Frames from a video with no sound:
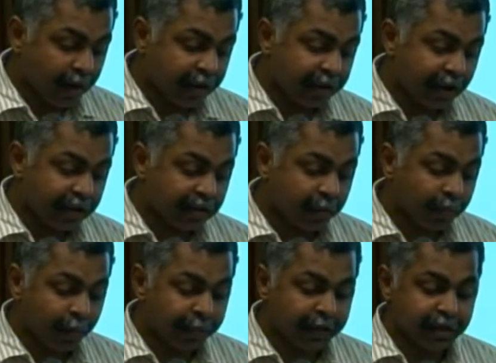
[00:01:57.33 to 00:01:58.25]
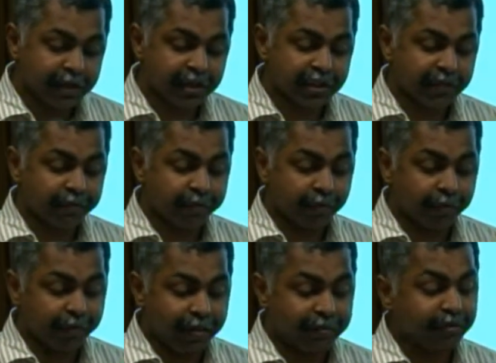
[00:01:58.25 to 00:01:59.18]
intellectual property regime for
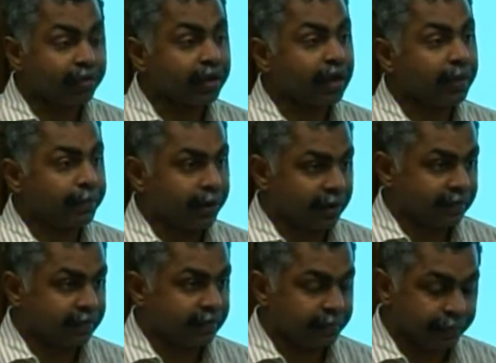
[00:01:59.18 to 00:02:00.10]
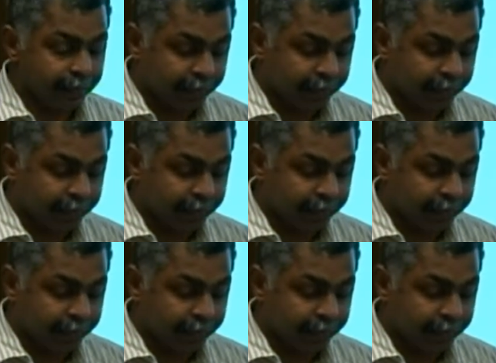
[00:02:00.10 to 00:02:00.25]
pharmaceutical products.